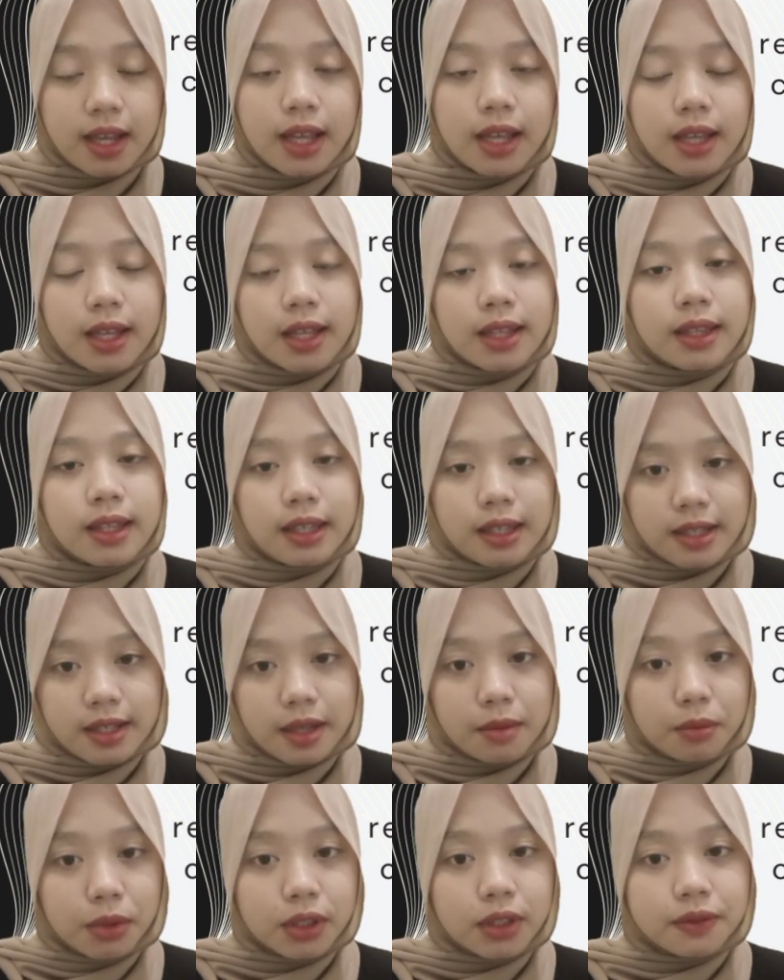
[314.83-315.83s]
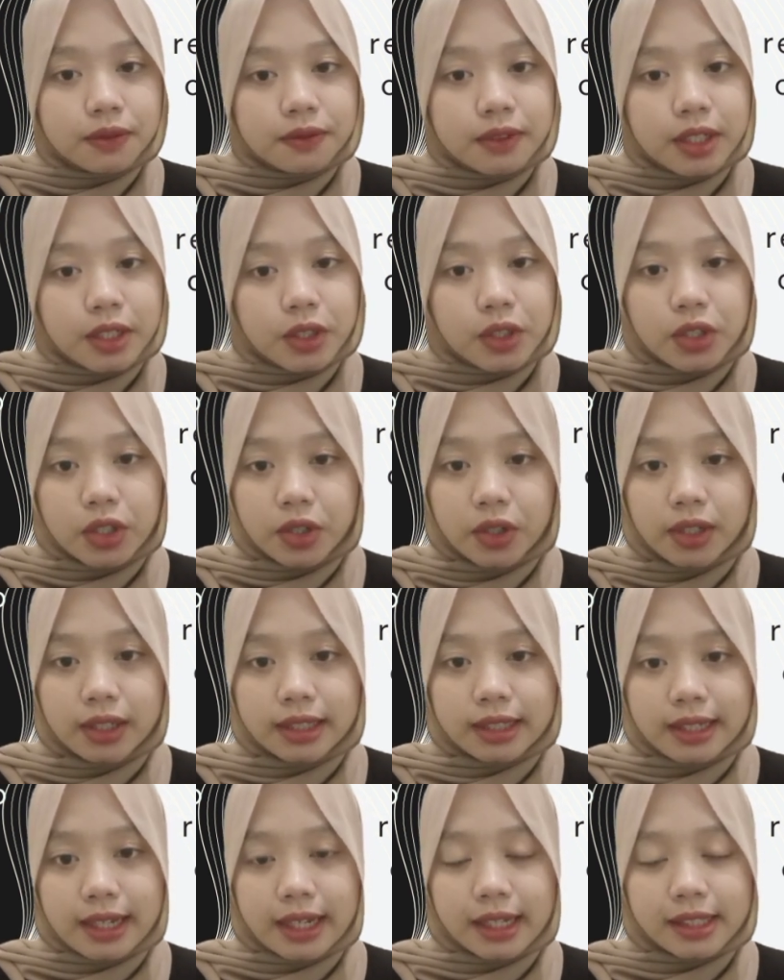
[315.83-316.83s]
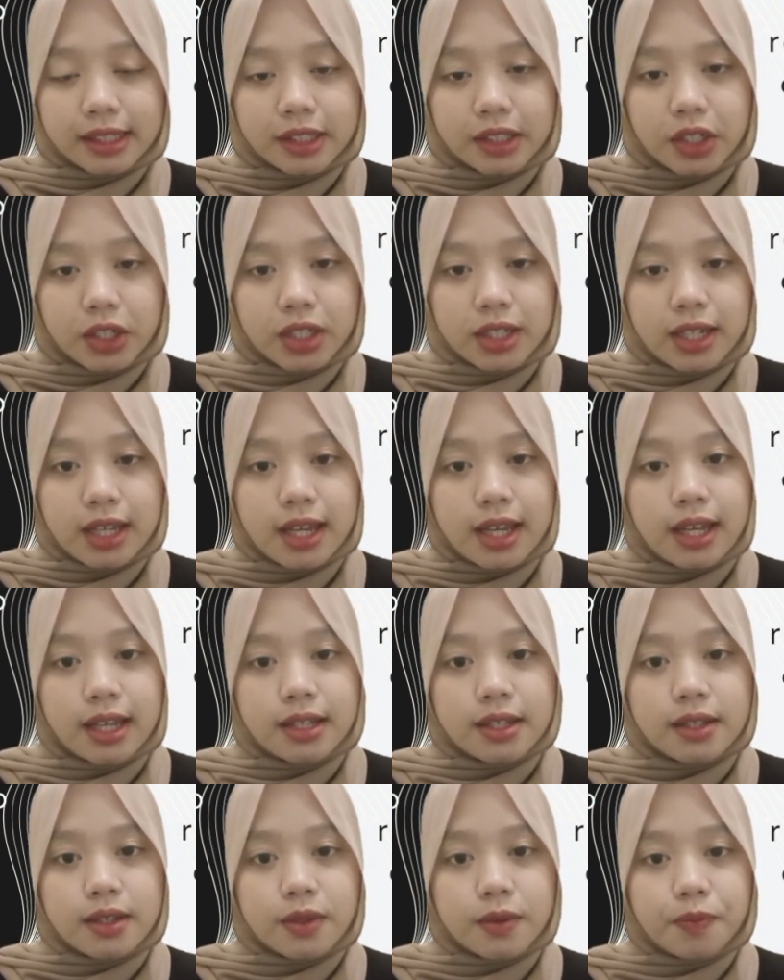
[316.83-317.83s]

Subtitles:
The example of this general text such as